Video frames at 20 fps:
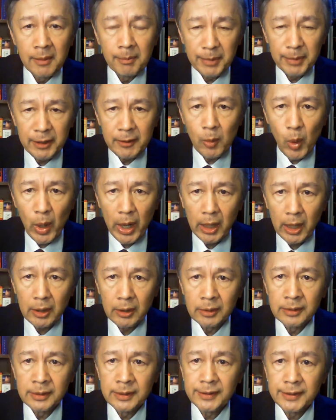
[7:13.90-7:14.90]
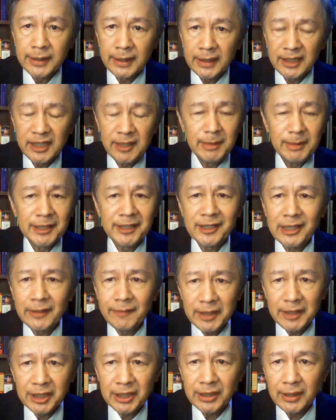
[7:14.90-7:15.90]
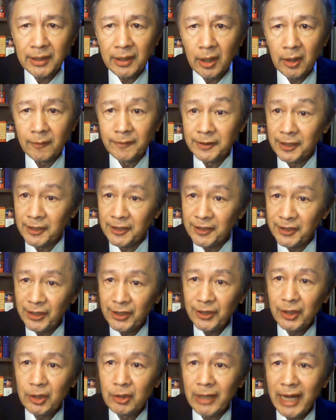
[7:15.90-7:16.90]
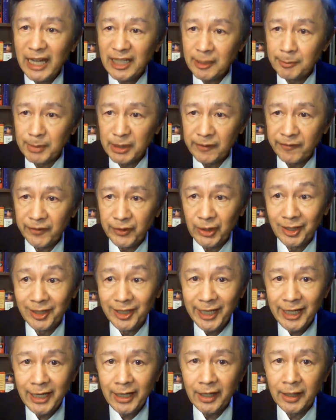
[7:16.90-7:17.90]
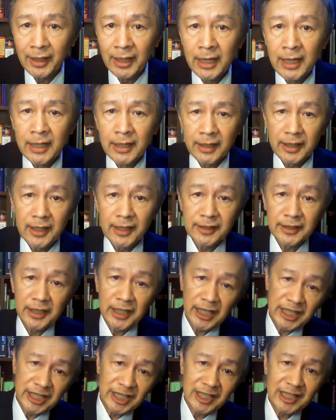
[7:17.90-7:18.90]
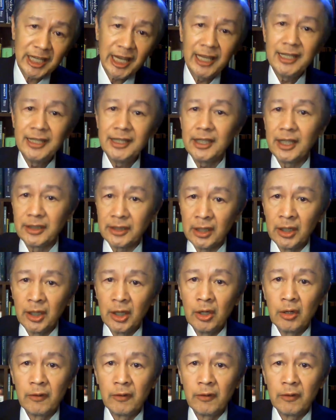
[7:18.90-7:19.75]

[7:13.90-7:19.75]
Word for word: Meanwhile, the emissivity of the single atmosphere layer is extended